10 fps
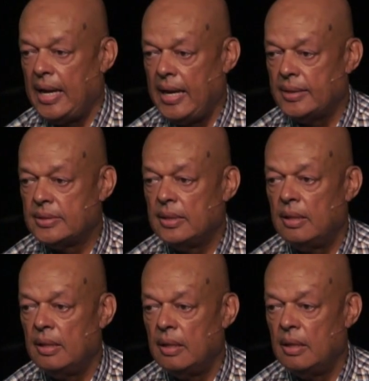days.
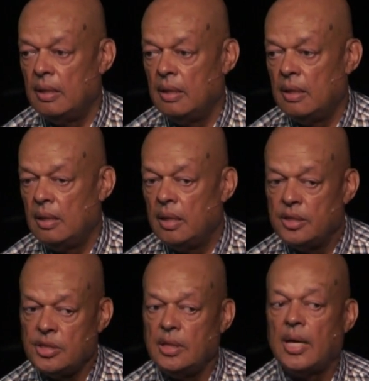
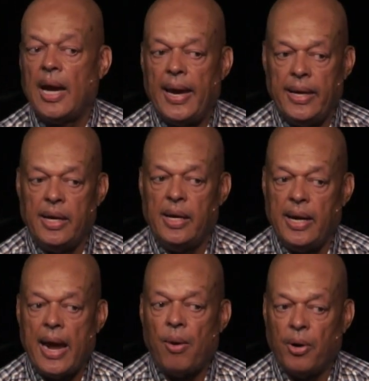She died in
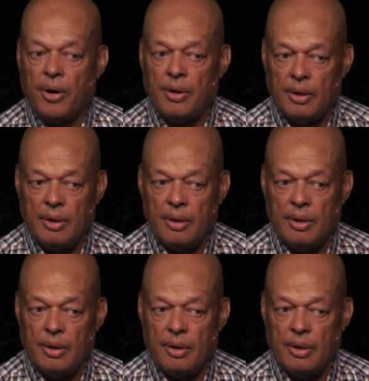an hour.